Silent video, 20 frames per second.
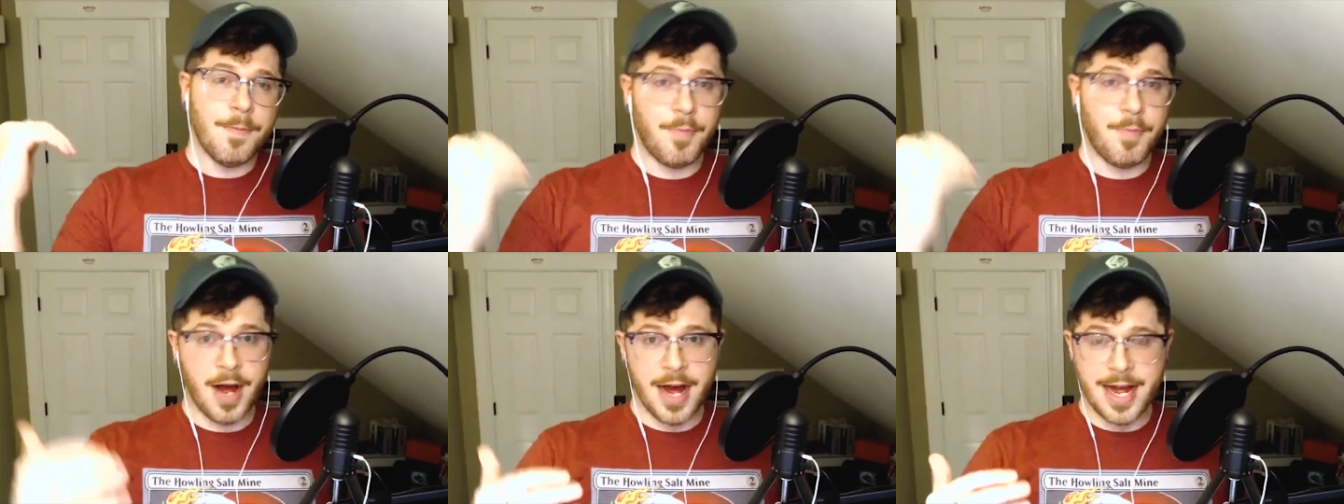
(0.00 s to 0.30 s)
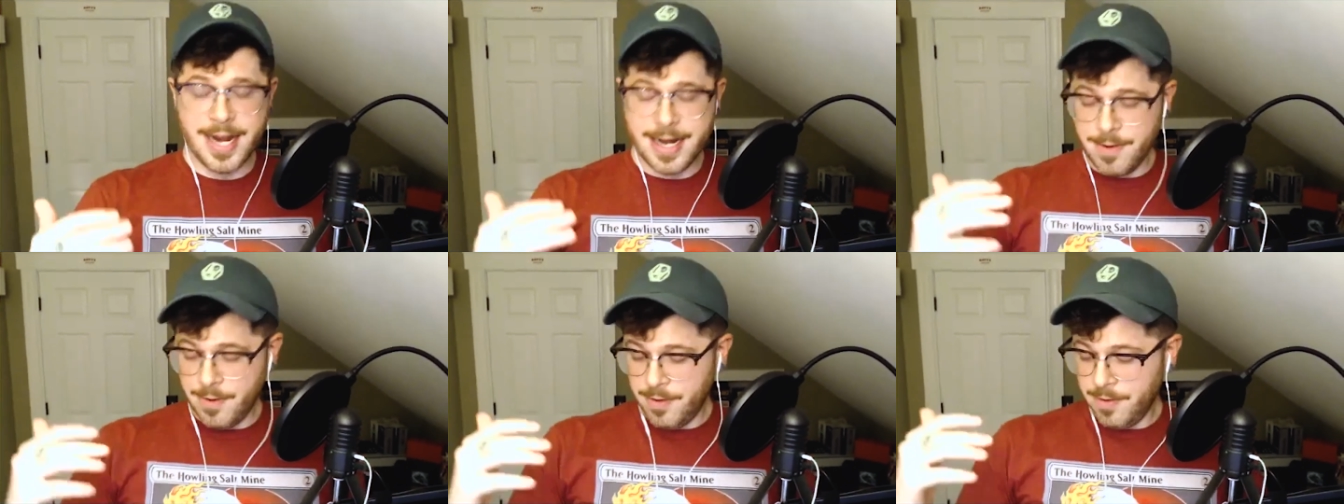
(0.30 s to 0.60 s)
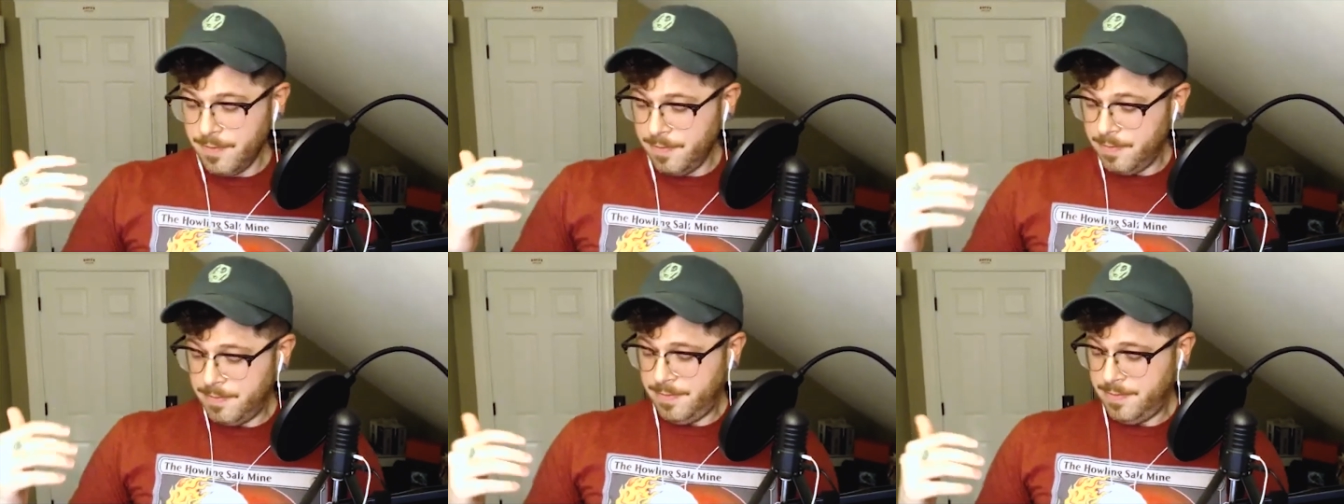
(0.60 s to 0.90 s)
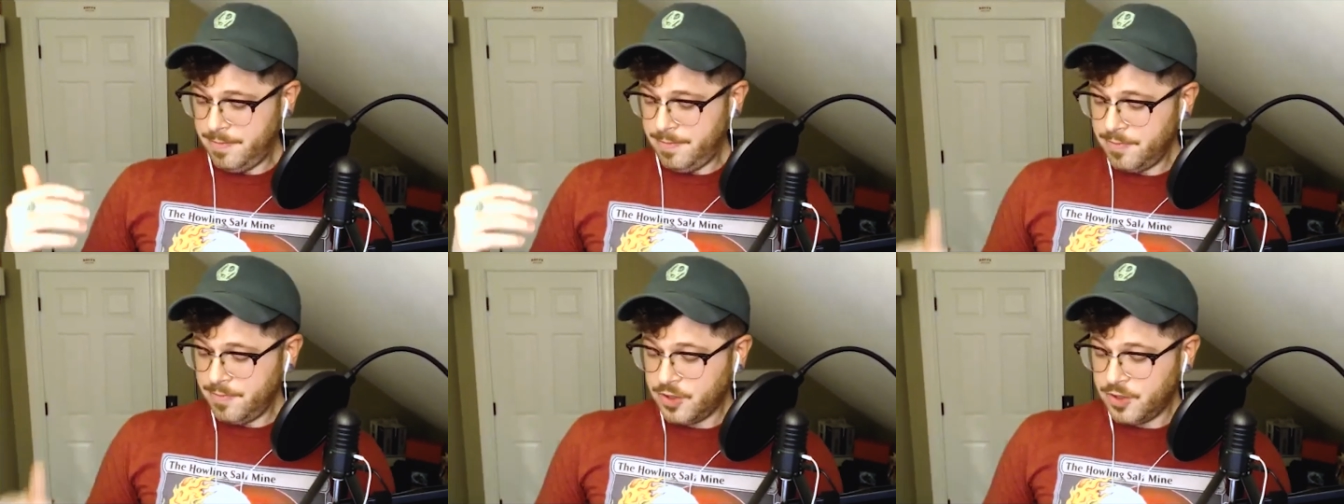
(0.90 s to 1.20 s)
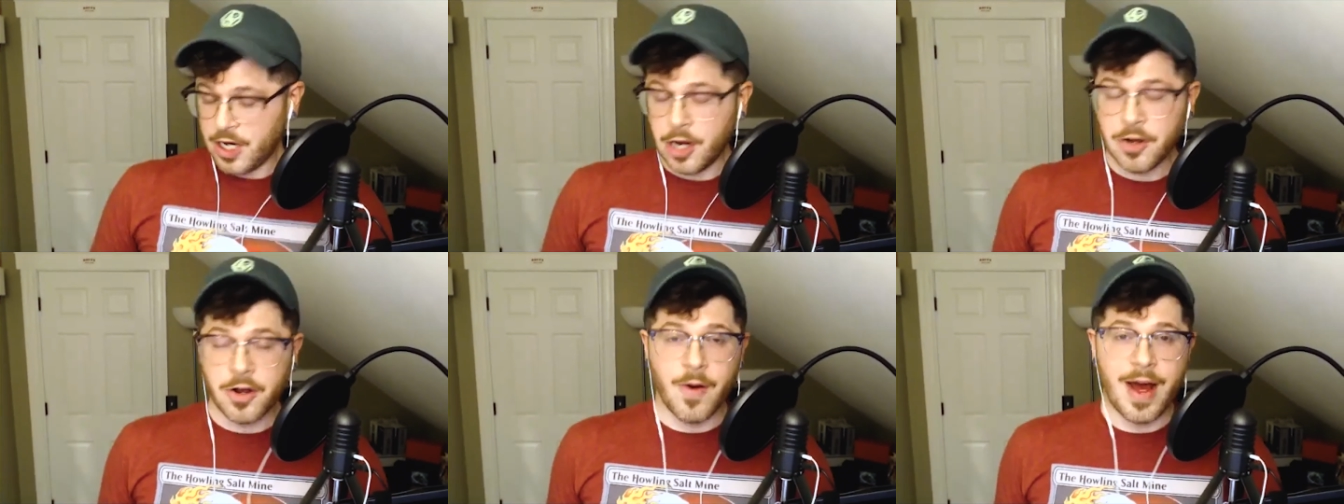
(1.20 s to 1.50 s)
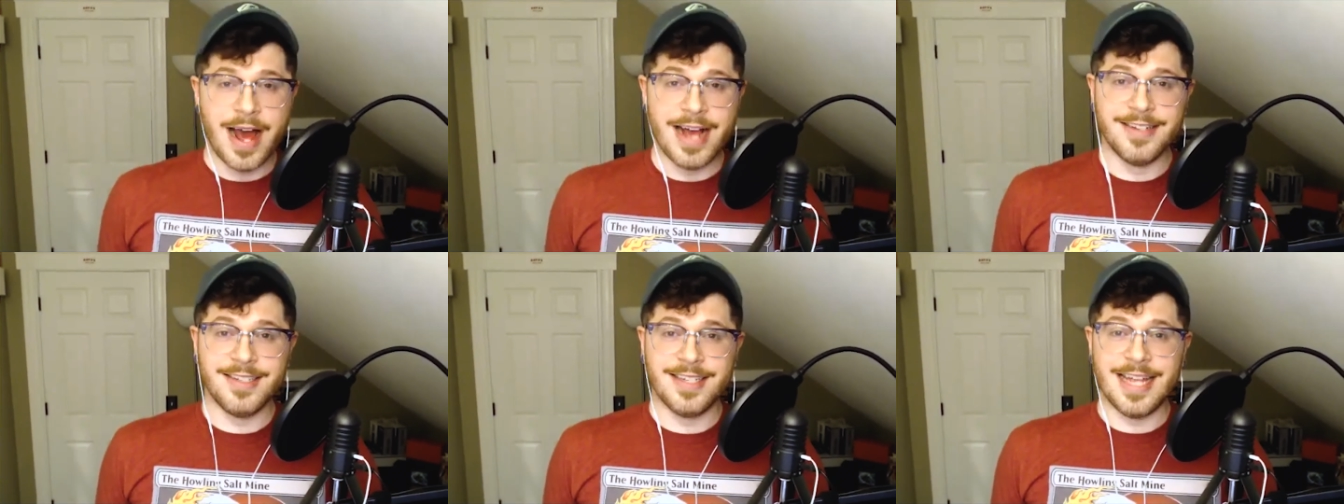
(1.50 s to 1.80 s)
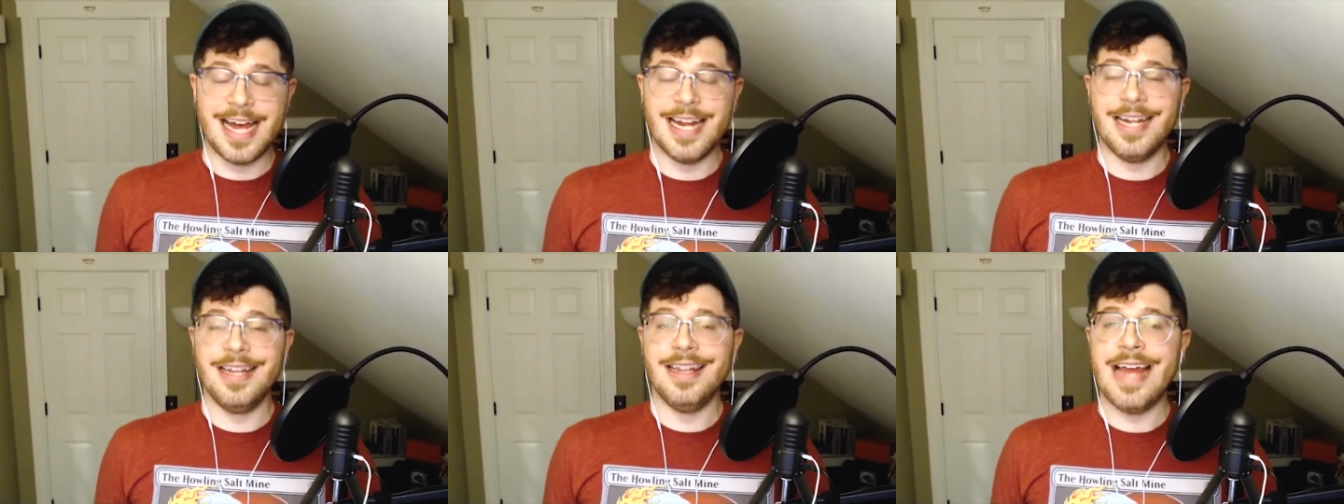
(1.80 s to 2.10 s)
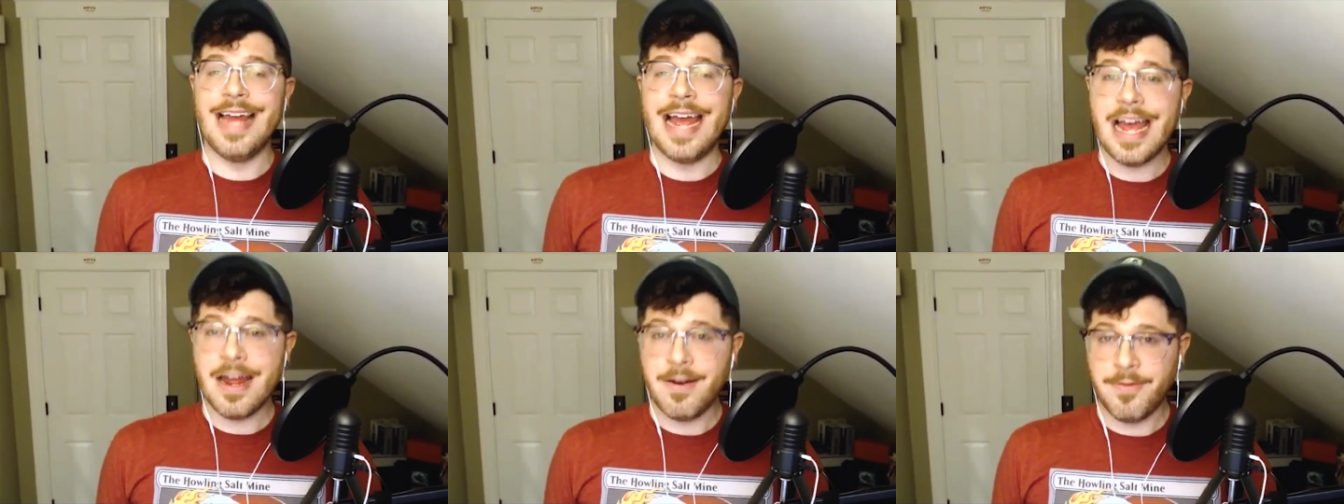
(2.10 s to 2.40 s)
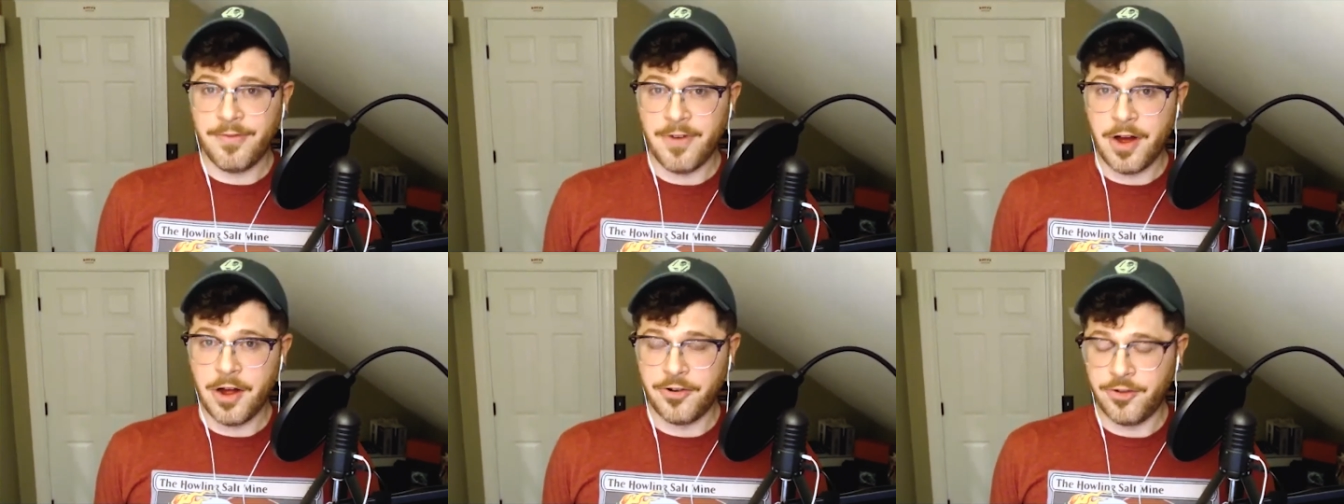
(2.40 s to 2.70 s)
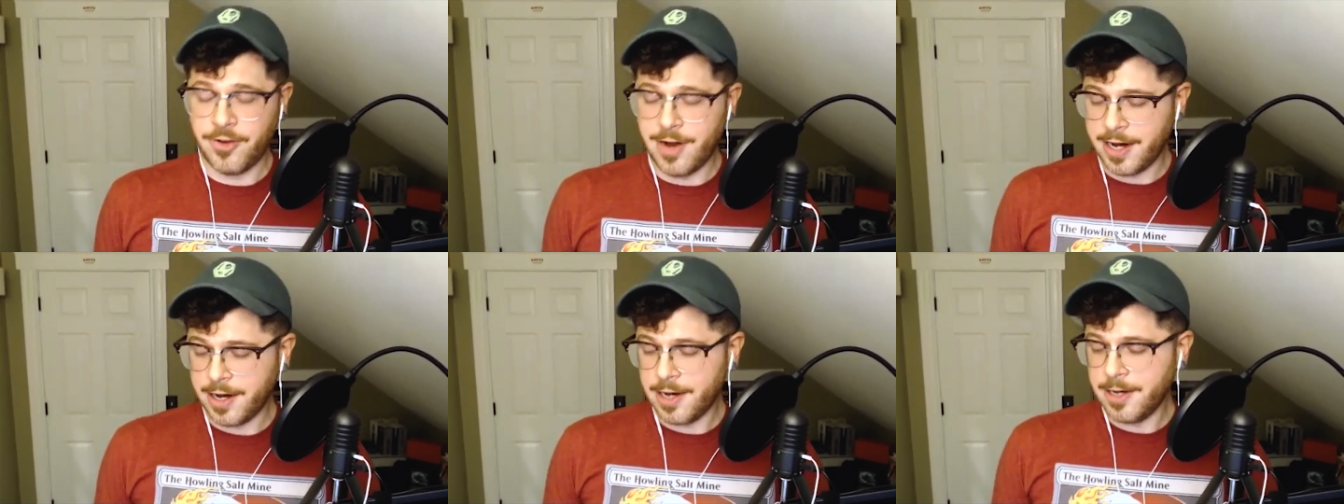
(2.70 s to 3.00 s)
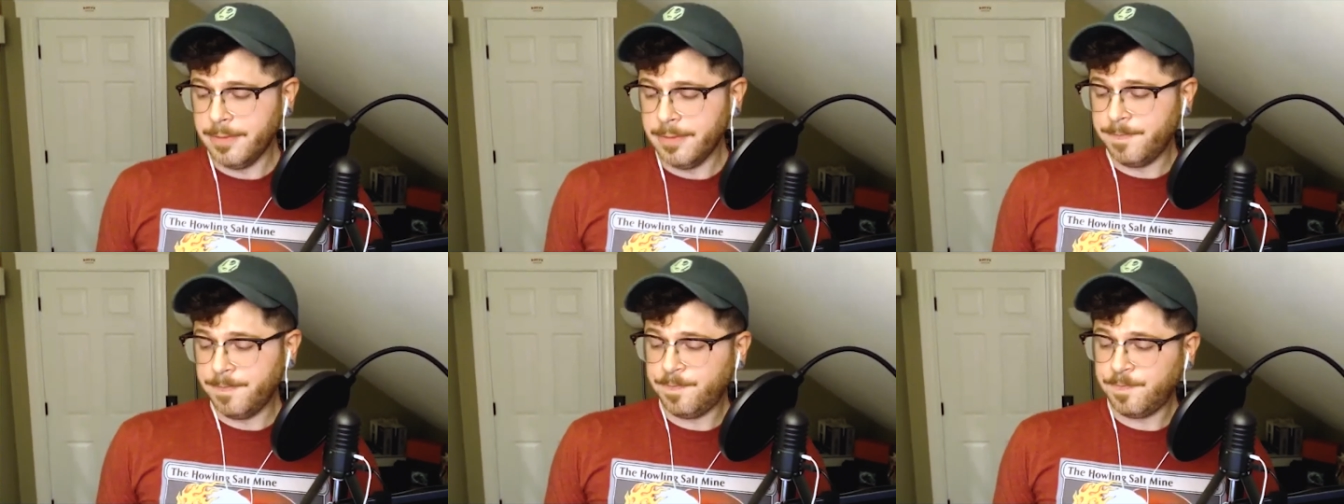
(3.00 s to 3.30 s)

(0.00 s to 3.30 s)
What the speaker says: but Togo has that landfall trigger.